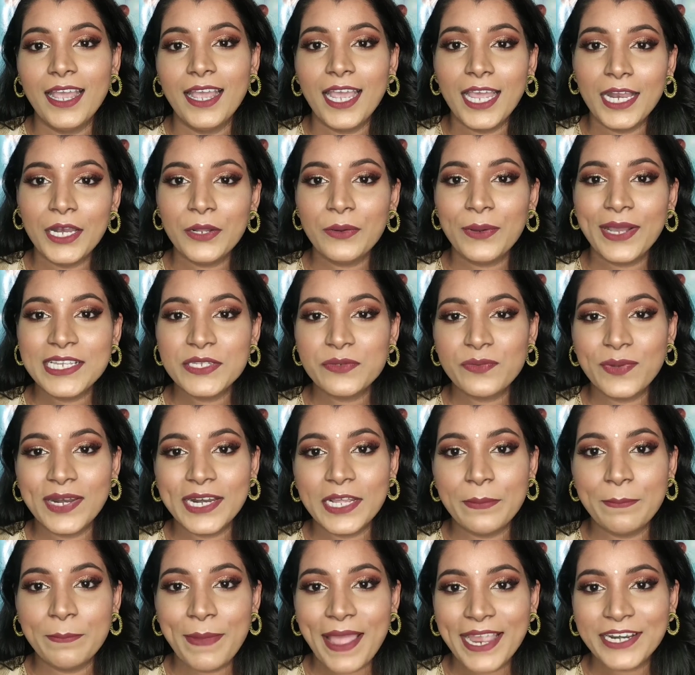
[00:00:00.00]
hello guys
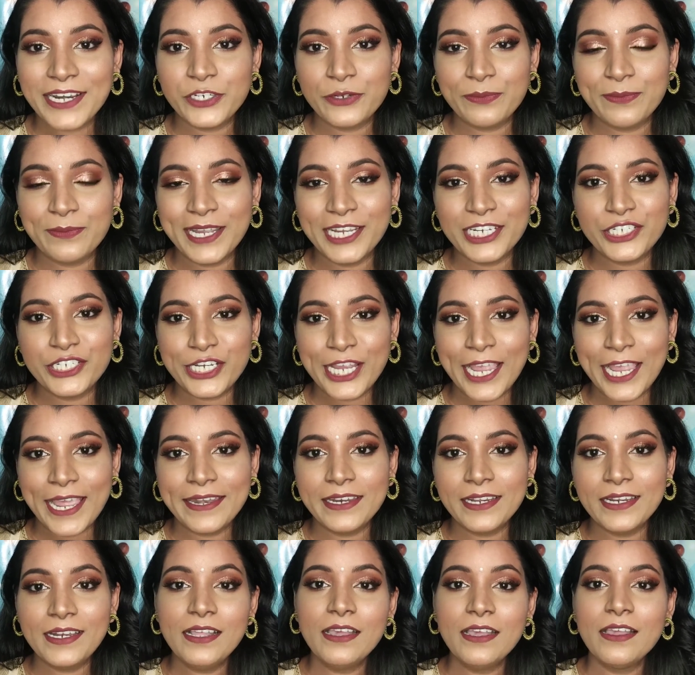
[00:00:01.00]
welcome back to my
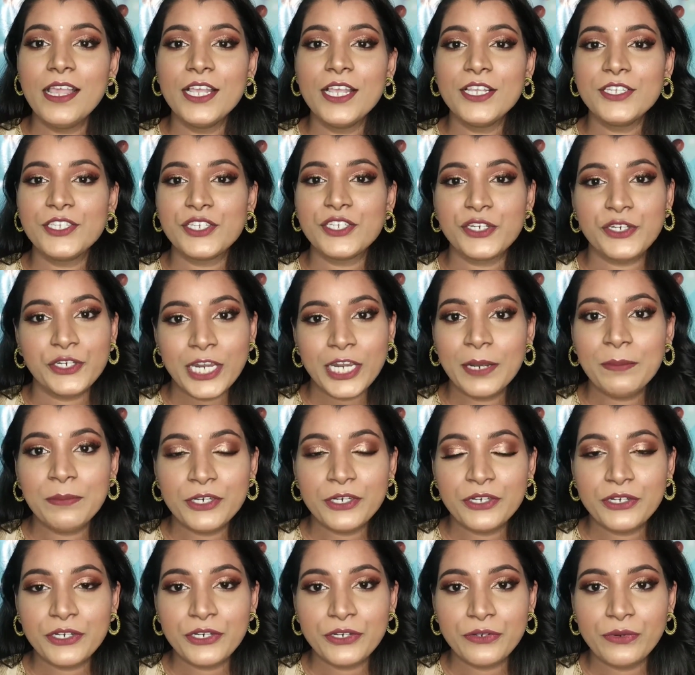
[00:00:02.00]
channel so today i'm
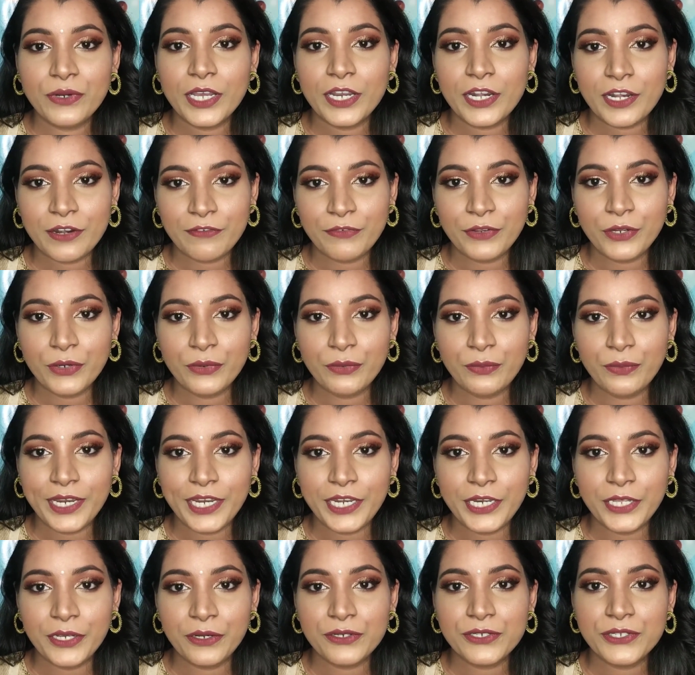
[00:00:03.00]
going to do a review
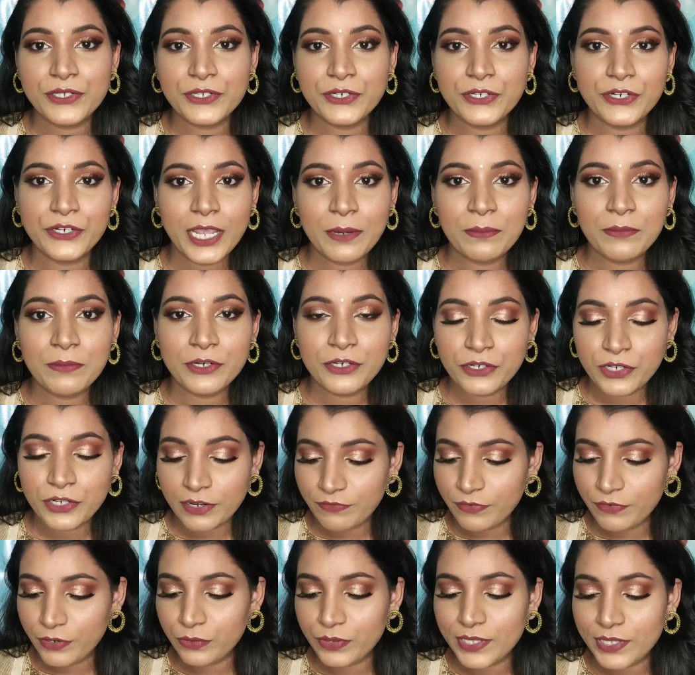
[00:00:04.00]
video so today i'm going to
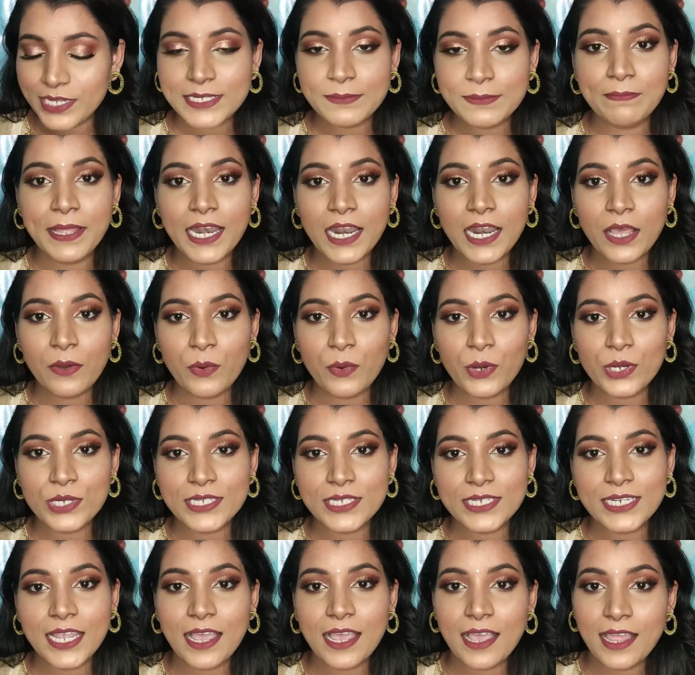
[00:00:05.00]
review this bella
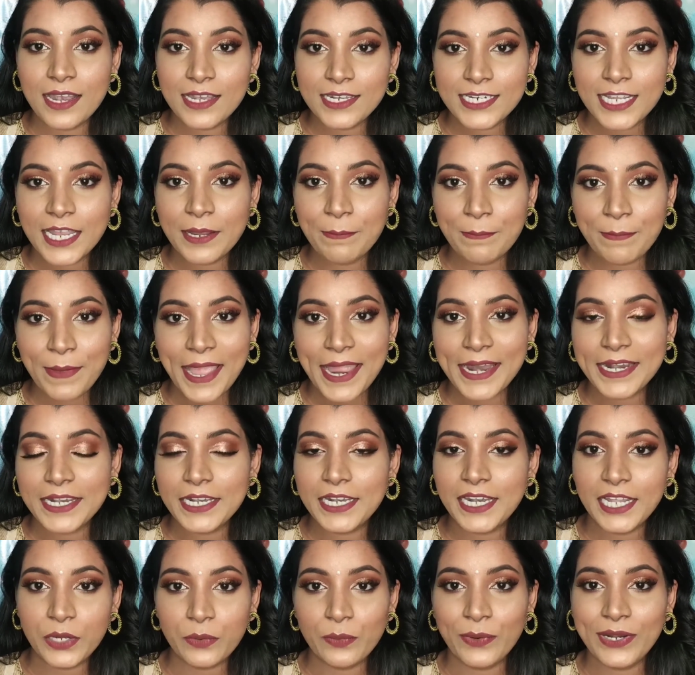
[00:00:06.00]
voste all
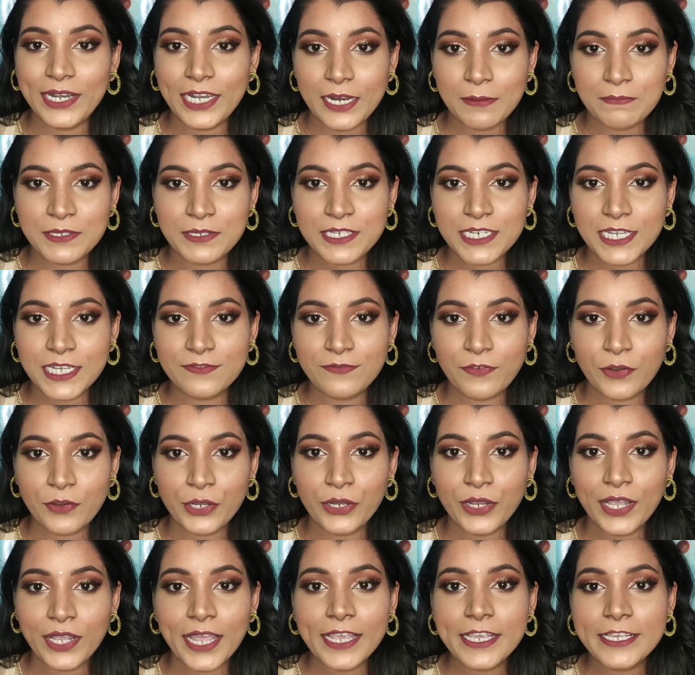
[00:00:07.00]
matte liquid lipsticks for
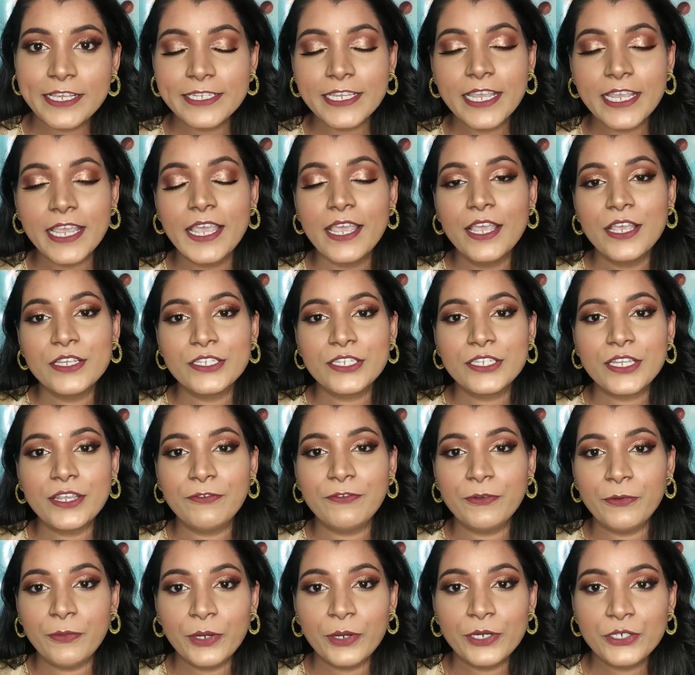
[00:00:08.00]
you guys so
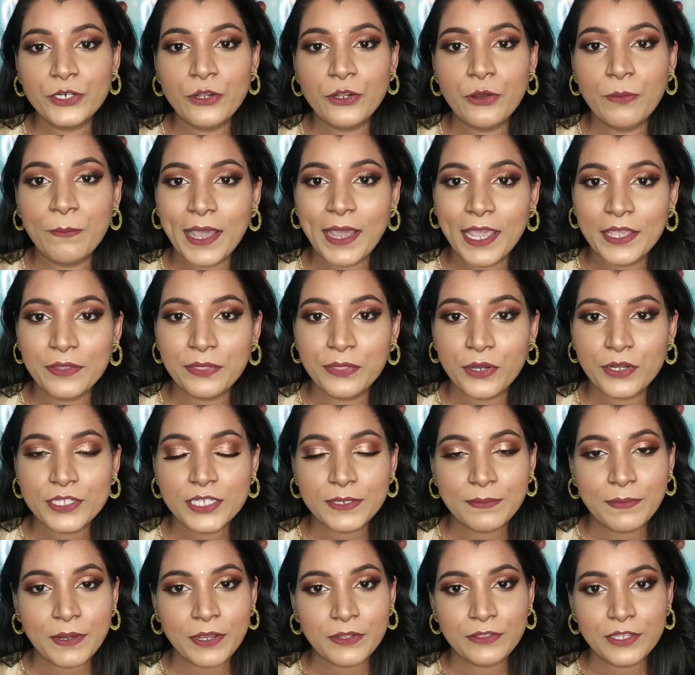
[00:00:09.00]
if you want to know my thoughts
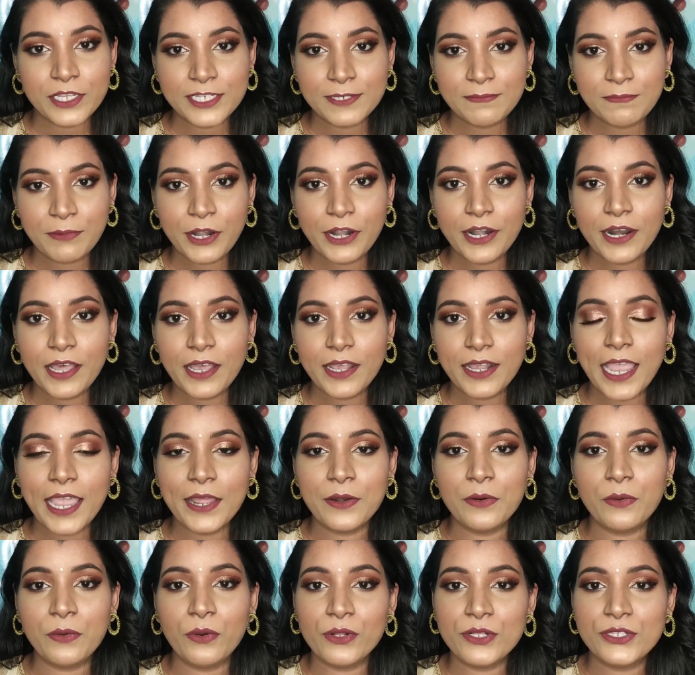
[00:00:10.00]
about this product
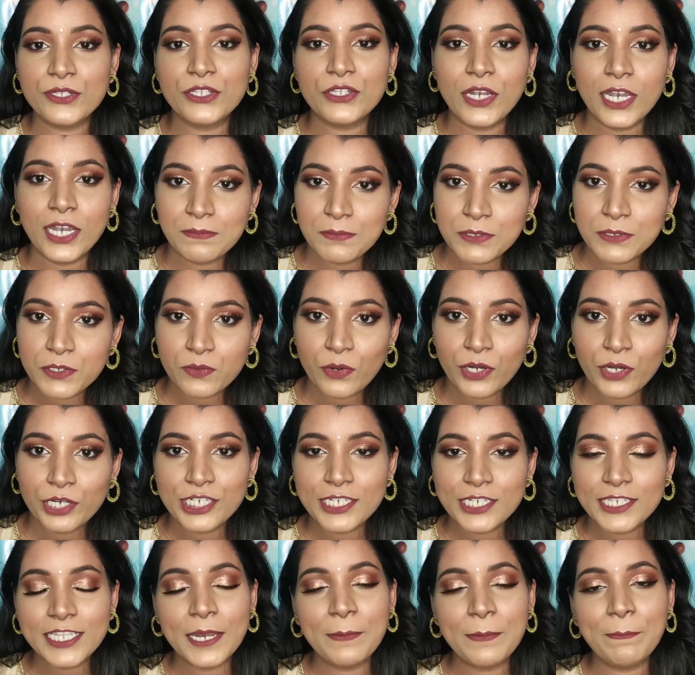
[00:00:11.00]
and also lip
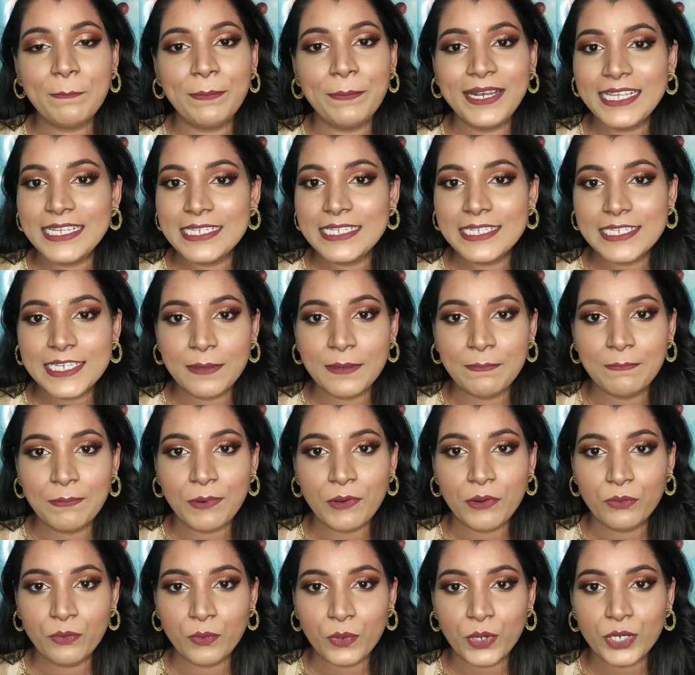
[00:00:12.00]
swatches then please keep
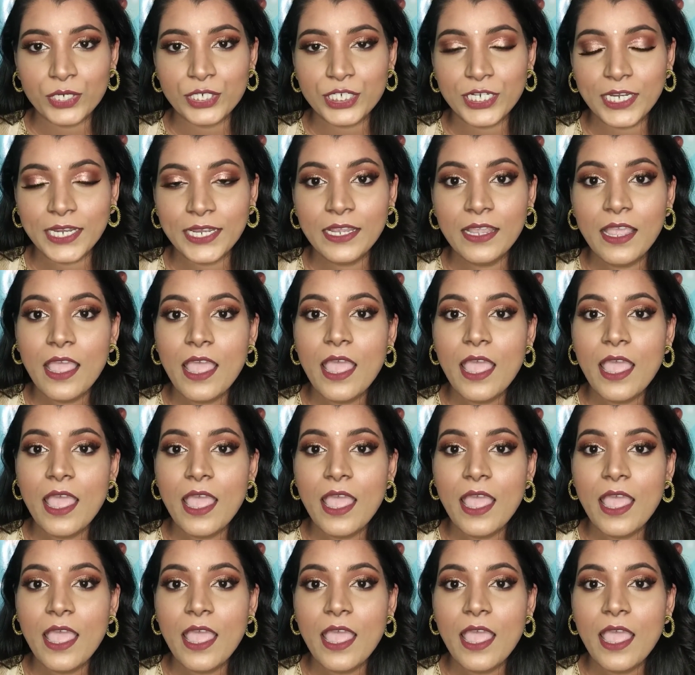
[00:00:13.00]
on watching